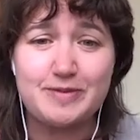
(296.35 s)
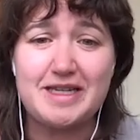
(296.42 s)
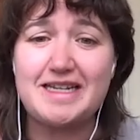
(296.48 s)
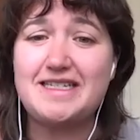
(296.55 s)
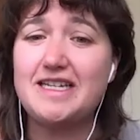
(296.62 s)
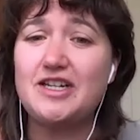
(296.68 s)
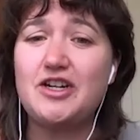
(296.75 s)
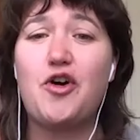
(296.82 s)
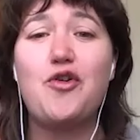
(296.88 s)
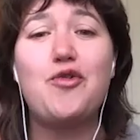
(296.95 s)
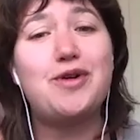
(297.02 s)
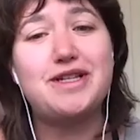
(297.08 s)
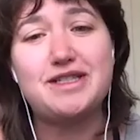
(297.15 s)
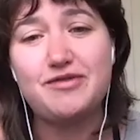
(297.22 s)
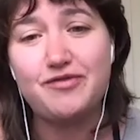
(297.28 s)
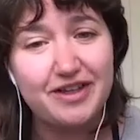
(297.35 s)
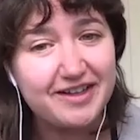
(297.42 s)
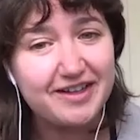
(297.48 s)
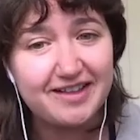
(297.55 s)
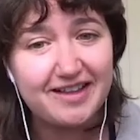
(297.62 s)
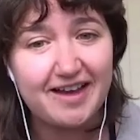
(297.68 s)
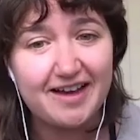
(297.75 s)
I didn't always
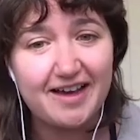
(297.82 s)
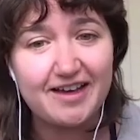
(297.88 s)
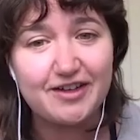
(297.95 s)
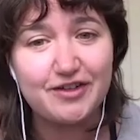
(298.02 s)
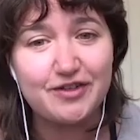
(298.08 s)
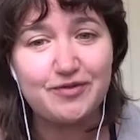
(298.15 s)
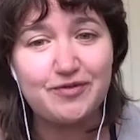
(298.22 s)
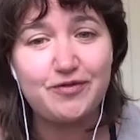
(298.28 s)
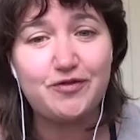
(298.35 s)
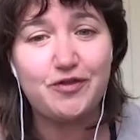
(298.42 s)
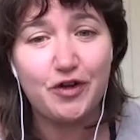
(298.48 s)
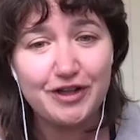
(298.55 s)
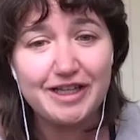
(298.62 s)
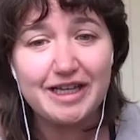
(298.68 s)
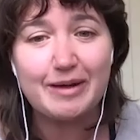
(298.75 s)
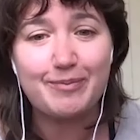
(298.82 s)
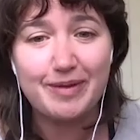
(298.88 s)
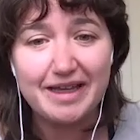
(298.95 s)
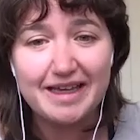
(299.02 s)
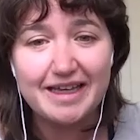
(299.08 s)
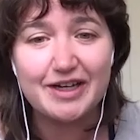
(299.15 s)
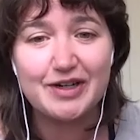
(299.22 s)
feel like I could fully
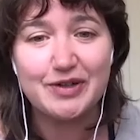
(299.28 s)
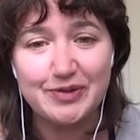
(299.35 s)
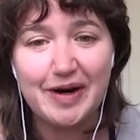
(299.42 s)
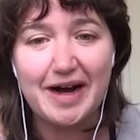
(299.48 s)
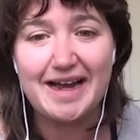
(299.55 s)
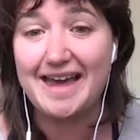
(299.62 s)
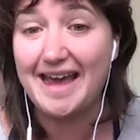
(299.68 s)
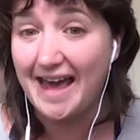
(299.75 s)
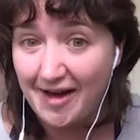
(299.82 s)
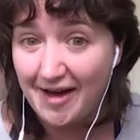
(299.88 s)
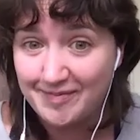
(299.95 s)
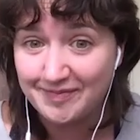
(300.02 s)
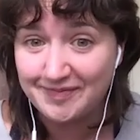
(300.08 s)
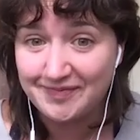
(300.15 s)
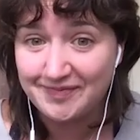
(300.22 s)
be who I am.